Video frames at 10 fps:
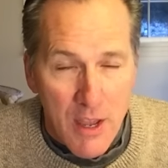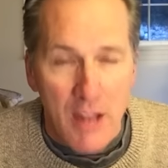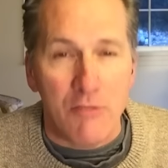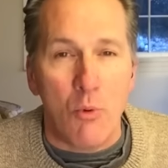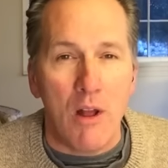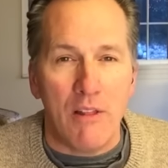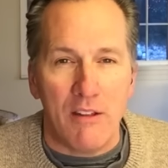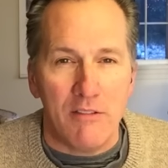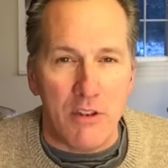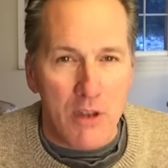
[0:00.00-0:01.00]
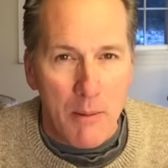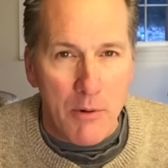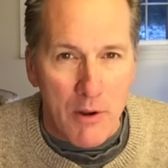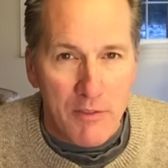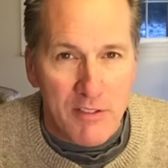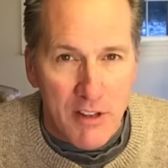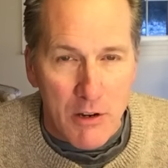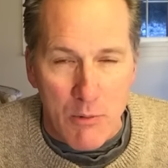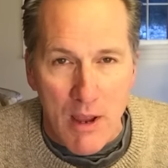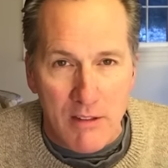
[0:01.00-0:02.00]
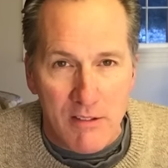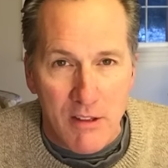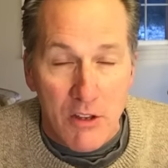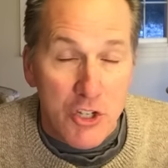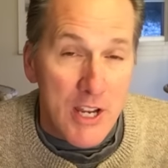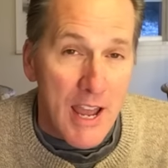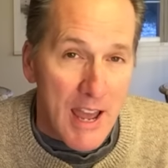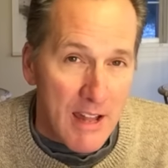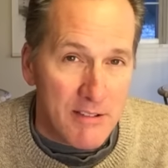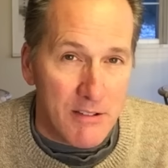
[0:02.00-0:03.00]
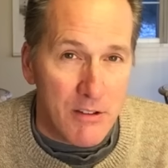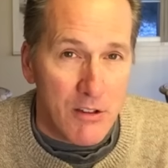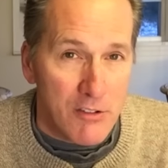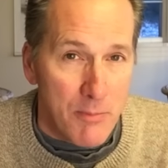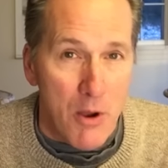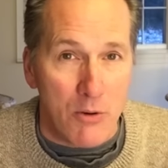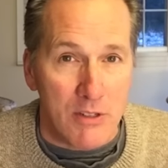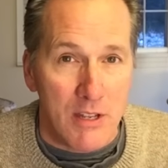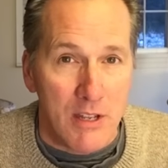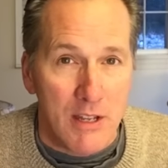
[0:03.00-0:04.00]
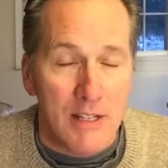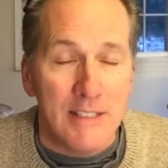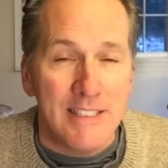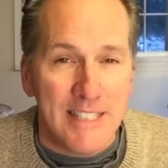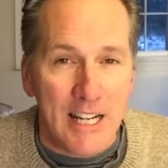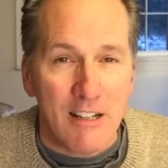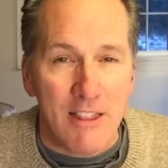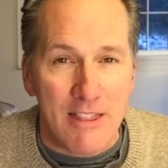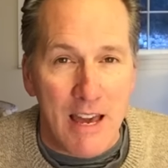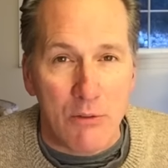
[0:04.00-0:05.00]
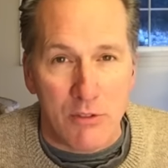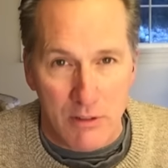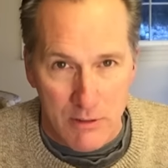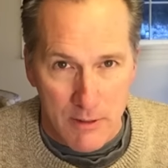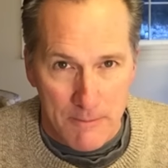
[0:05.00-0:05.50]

as well as the number of cigarettes she hasn't smoked, 6,000.